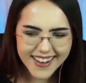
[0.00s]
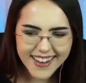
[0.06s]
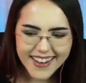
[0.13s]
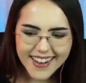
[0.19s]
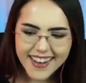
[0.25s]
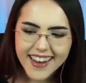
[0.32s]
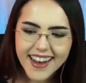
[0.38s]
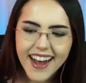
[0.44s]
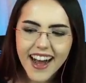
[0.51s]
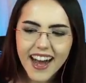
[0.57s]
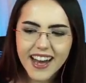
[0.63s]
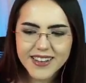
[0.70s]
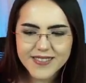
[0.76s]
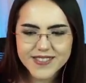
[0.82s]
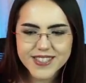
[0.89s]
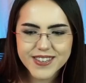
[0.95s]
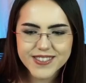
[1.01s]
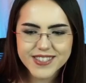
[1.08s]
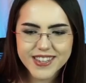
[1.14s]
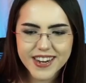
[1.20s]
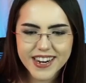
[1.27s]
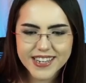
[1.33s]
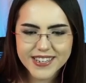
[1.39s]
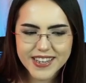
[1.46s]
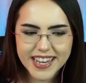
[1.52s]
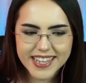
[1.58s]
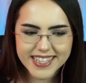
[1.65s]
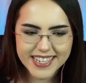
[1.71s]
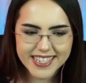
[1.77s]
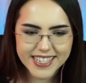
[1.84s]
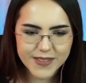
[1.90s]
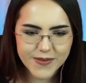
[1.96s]
I'm so sorry, you guys.
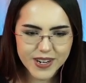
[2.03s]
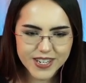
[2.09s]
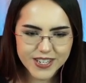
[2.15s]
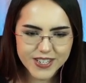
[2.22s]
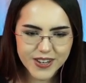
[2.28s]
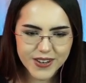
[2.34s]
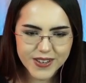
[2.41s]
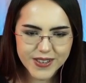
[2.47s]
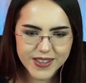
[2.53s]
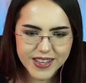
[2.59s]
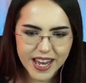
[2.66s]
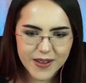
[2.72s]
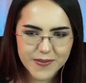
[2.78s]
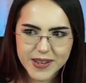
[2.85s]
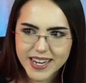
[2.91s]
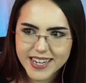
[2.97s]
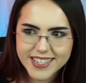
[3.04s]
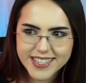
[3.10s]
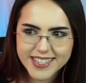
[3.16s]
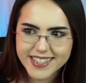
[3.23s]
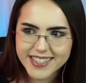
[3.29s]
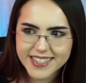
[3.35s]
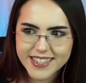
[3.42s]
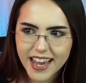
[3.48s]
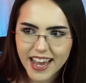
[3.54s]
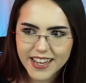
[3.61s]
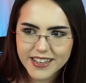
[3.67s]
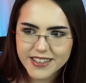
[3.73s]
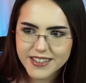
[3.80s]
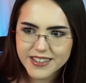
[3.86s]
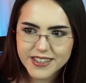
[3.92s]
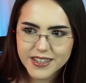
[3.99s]
I did want to show you that, but
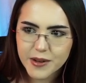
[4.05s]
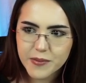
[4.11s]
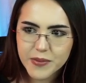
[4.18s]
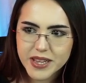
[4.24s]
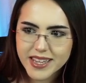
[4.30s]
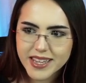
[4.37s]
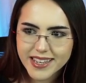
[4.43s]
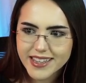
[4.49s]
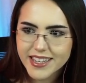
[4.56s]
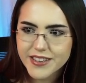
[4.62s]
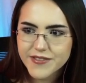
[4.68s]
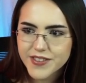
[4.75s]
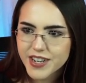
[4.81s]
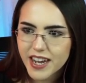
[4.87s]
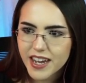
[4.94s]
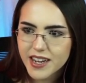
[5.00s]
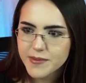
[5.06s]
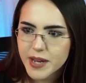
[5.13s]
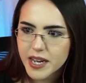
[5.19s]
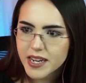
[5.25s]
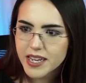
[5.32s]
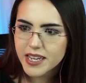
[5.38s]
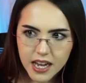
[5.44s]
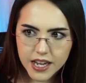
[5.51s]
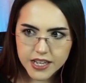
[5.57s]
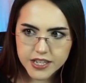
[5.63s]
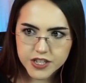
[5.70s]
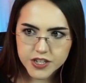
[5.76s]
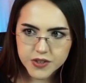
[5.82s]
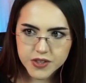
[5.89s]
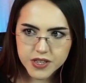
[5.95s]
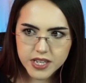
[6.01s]
I completely forgot about it. I
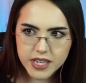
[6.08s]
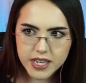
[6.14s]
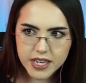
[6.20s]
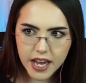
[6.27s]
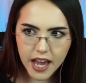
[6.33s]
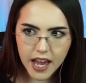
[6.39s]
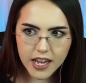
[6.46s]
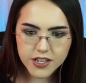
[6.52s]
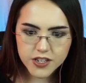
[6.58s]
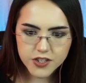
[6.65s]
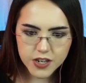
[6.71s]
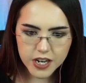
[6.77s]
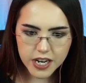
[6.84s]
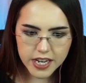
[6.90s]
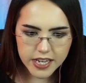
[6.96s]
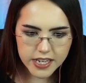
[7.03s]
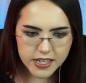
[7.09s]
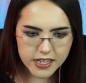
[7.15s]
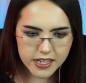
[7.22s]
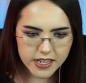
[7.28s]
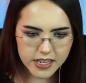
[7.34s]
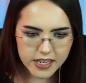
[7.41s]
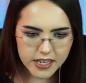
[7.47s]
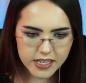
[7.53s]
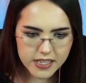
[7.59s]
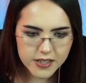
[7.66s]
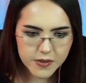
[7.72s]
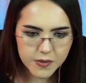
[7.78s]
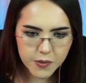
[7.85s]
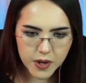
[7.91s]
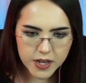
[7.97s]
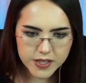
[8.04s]
do think it hatched, right? Because
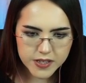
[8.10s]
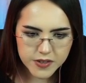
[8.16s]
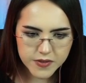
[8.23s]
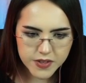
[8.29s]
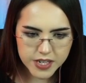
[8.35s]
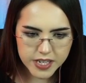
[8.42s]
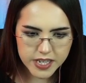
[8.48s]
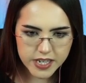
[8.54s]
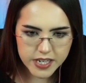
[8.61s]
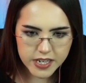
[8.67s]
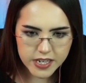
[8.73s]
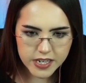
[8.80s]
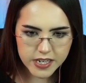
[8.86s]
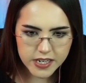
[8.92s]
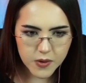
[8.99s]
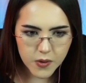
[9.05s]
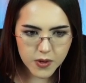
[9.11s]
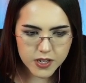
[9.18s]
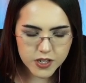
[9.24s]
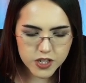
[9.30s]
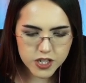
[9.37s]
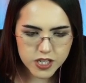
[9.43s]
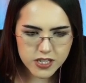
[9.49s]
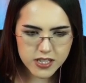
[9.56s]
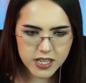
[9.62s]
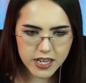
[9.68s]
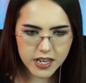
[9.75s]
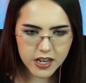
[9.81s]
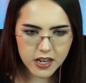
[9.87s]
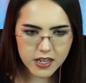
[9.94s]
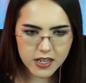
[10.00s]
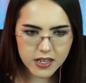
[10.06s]
it was over here. Or is she
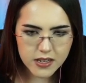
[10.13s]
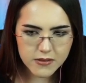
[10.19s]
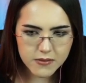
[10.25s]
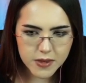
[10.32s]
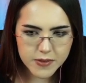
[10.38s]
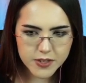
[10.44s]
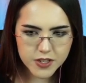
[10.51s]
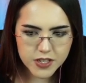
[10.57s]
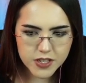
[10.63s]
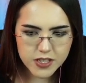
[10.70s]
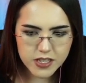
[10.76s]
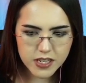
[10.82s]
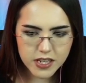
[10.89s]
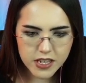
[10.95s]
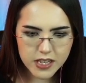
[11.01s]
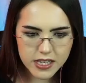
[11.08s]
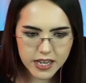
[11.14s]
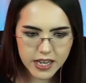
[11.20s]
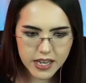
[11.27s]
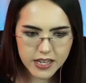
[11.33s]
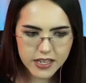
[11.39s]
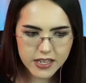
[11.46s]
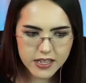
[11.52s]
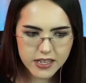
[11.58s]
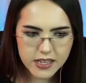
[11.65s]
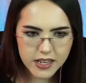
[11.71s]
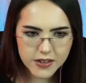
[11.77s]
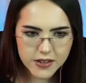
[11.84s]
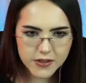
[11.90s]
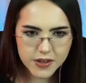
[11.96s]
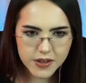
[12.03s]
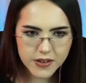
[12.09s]
sitting on it? Maybe she's sitting on the egg. I
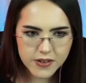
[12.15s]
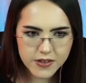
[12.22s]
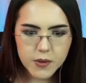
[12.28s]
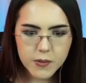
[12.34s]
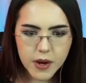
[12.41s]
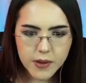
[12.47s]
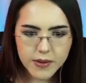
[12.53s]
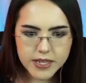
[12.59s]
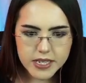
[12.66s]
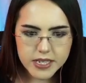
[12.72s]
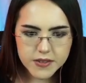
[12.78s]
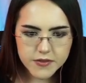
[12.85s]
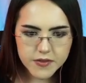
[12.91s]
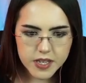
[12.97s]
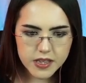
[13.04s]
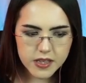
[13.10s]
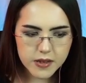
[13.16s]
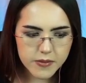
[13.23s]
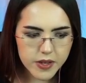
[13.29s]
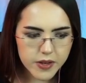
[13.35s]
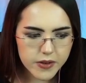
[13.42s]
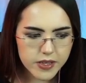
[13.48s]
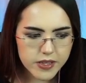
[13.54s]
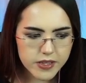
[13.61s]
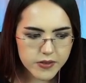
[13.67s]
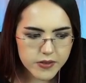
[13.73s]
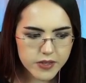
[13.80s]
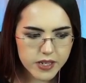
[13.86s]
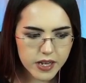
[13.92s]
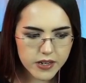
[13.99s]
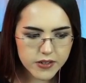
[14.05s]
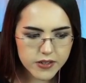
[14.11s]
don't know. Probably need to feed them though. Let's go
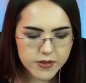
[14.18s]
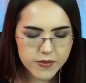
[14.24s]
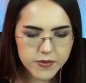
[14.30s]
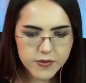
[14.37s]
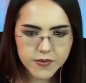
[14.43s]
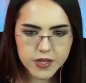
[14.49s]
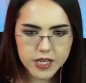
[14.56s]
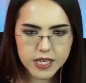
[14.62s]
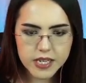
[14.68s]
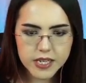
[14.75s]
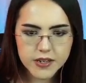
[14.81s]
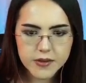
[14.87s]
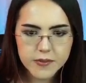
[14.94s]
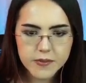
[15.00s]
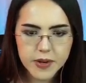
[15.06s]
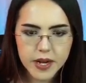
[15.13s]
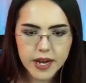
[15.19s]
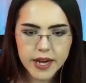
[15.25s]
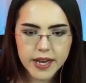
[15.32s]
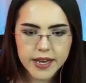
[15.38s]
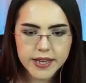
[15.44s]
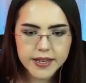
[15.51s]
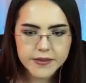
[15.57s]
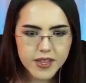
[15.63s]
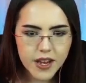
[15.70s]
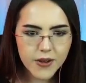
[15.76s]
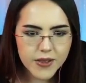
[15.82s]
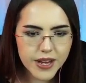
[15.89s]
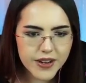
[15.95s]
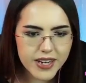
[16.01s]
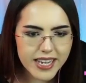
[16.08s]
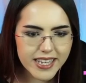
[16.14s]
scatter some feed nearby. Oh,
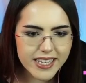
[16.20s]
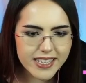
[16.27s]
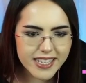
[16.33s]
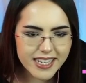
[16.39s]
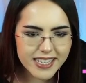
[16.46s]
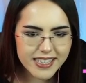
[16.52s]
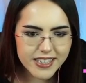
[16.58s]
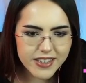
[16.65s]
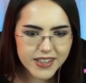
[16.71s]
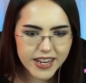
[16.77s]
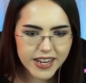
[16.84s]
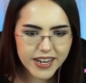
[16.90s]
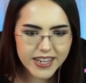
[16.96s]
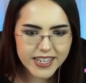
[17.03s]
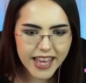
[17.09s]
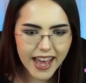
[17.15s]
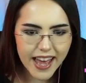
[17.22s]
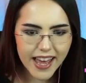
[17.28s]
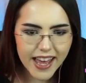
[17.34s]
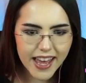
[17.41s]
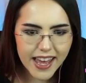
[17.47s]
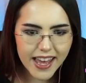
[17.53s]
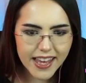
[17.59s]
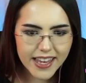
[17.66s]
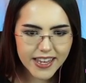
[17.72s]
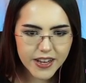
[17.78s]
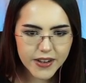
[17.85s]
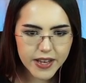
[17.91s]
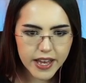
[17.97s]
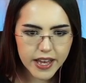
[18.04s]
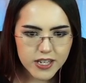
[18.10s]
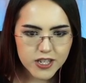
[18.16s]
there it is. It is still there. Yay.
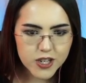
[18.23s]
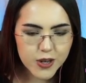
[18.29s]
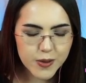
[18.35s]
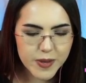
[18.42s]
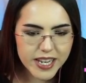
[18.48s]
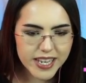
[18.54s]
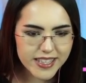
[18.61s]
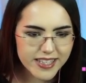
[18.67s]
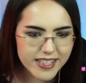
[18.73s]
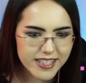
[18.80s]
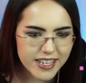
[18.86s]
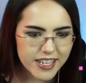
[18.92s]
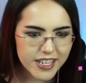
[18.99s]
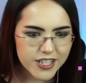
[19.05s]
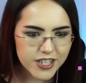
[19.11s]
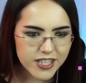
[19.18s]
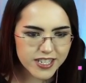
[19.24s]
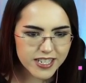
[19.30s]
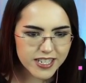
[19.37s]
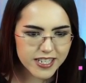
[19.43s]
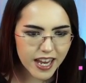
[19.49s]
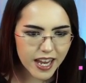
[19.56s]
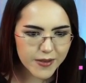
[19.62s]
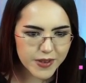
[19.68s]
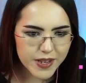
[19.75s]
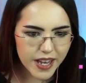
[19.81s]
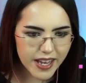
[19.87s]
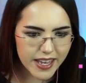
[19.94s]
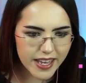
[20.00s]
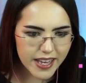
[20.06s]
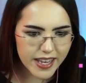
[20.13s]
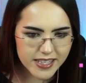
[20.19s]
Okay. 2 minutes. Just in time, you
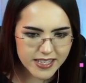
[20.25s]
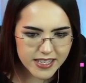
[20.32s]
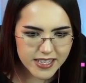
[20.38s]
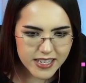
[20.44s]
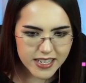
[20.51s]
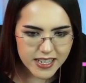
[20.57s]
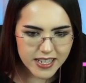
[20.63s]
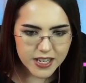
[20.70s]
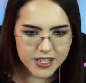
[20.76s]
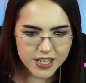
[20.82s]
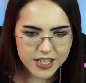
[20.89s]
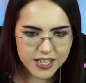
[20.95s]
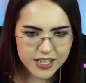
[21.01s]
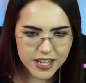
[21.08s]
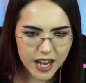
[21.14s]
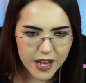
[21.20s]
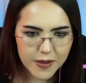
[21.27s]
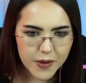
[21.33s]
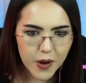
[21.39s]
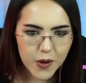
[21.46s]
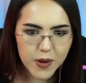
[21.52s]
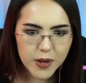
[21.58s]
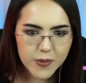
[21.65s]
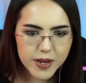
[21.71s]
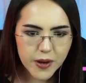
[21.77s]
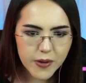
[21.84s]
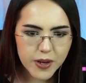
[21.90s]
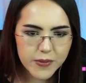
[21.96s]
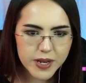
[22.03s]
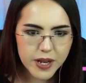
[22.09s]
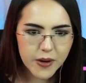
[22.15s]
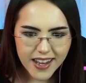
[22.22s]
guys. Just in time. Oh, here we go.
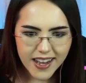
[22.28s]
Here we go.